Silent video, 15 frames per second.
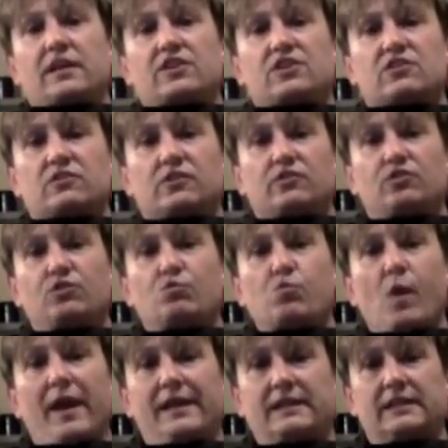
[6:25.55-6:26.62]
It just looked too
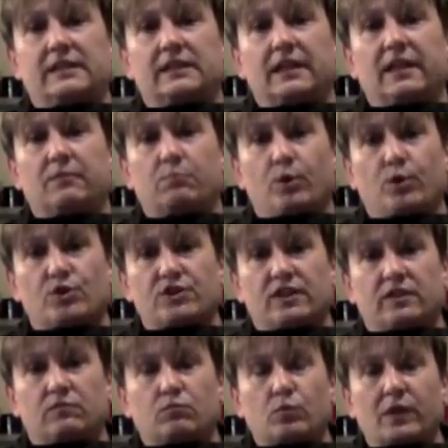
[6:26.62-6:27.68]
white in
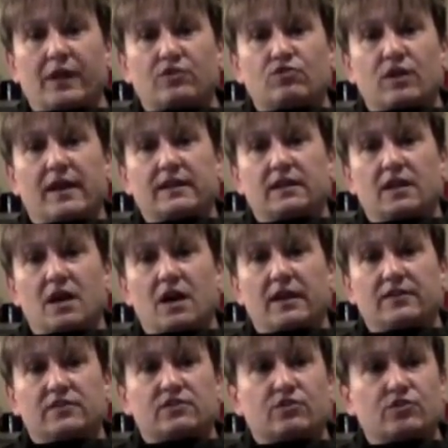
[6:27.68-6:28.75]
person when I tried it
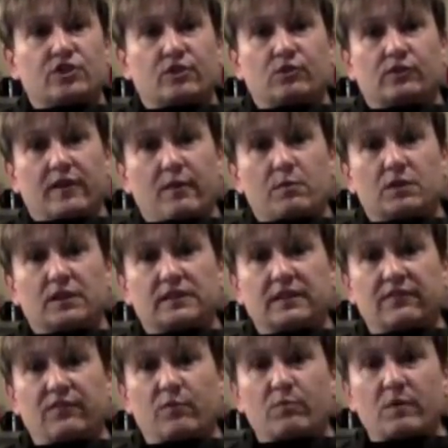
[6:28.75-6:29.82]
on, so Cheryl and I would look
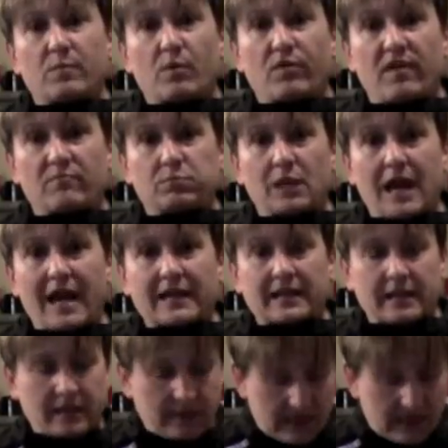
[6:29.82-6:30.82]
different. We both have black.